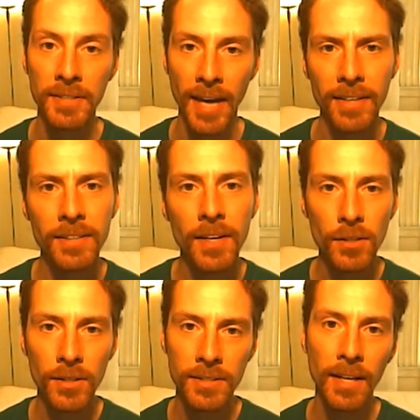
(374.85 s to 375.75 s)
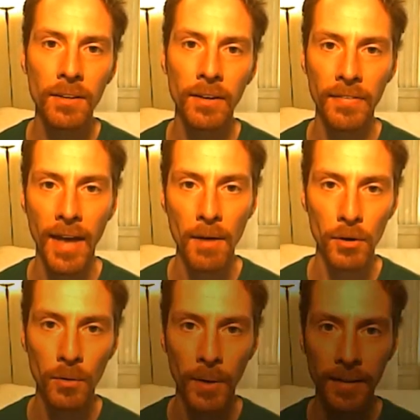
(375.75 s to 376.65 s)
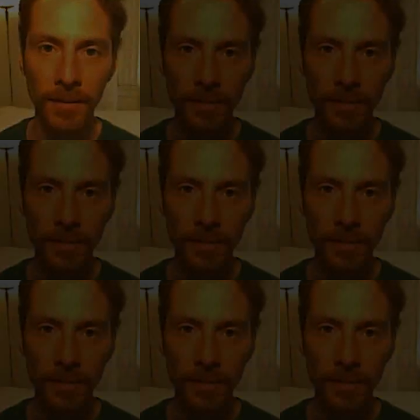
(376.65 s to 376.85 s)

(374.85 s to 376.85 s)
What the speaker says: tags. So let's take a look at that real quick.